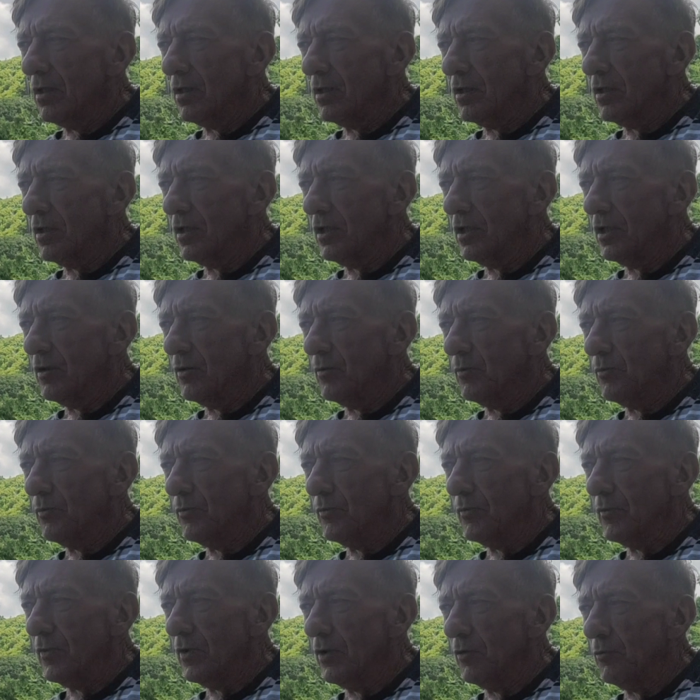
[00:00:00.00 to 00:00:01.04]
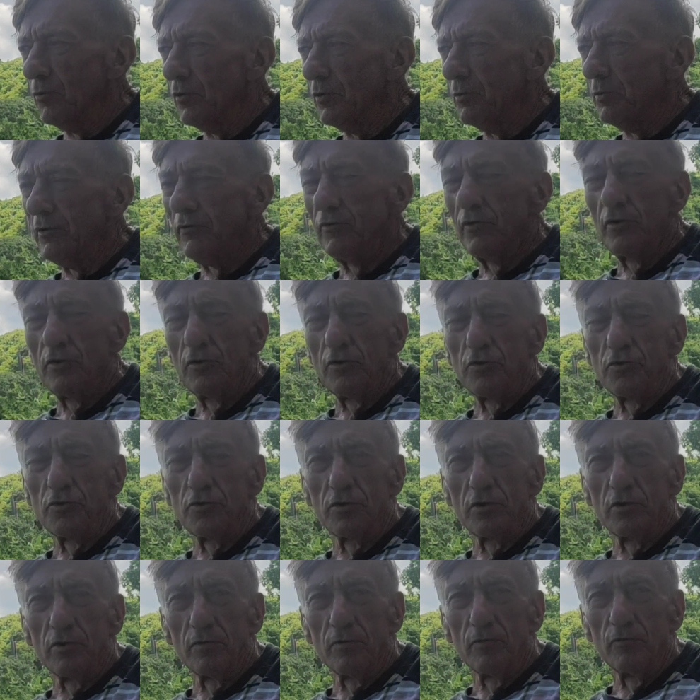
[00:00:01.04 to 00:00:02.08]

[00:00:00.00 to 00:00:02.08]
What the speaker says: and we'll be finished,